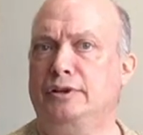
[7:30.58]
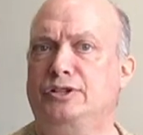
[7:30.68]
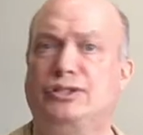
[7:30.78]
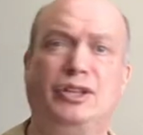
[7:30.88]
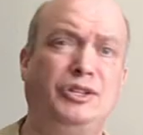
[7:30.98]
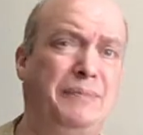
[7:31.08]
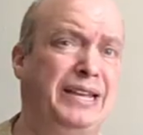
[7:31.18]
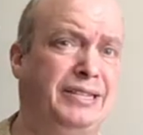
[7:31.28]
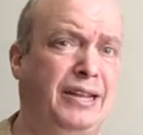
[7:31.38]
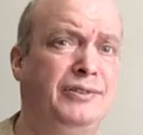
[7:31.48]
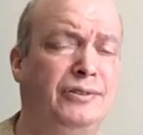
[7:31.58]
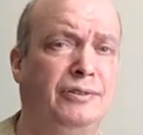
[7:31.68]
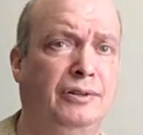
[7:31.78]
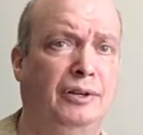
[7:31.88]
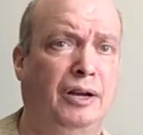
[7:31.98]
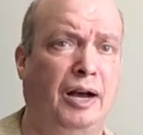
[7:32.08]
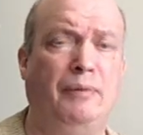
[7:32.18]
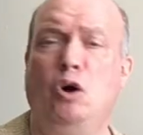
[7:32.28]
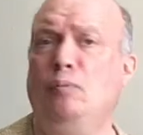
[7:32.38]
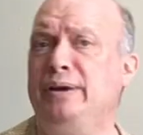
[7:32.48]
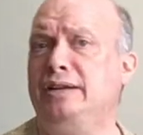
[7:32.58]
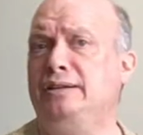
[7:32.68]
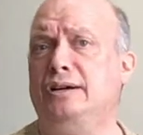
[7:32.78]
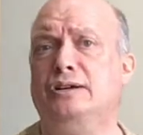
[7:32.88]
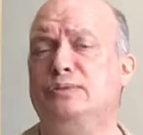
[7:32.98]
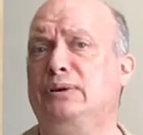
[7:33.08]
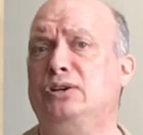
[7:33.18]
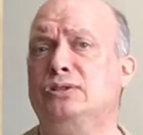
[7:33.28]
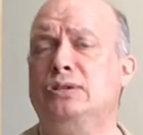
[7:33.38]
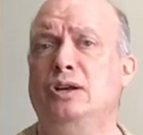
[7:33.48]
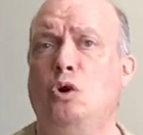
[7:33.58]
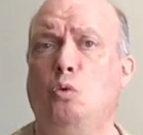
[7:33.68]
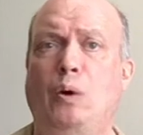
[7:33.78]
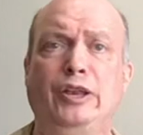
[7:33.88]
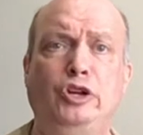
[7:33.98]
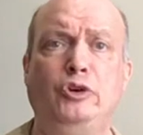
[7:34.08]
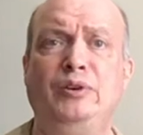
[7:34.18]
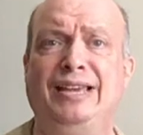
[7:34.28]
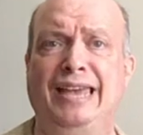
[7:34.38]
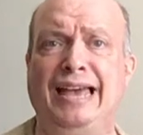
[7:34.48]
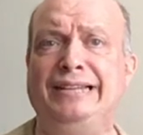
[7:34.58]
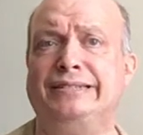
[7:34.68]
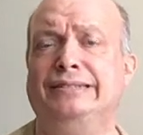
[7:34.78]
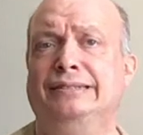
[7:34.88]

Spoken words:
Does this make sense? I'm hoping it does, because when you get